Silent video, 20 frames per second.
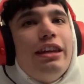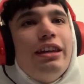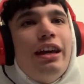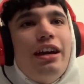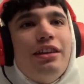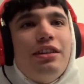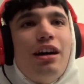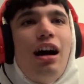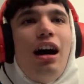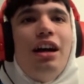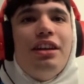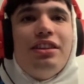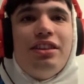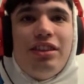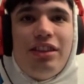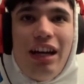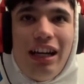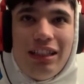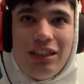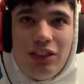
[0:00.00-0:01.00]
Yeah,
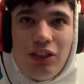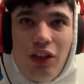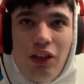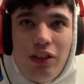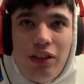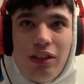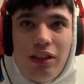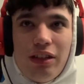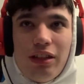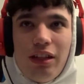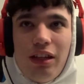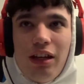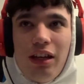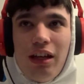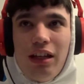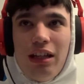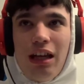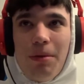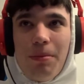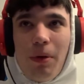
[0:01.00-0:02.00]
that's on
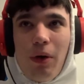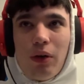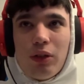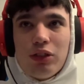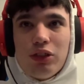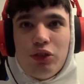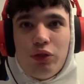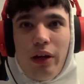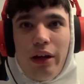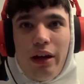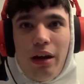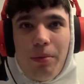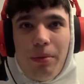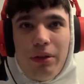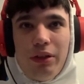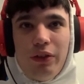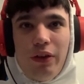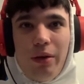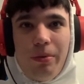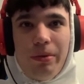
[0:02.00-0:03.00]
that box straight up
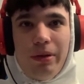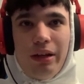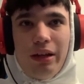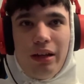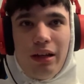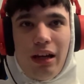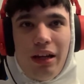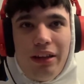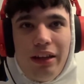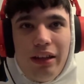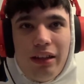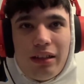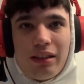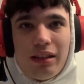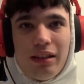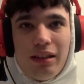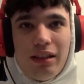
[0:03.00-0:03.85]
when you open it. I think.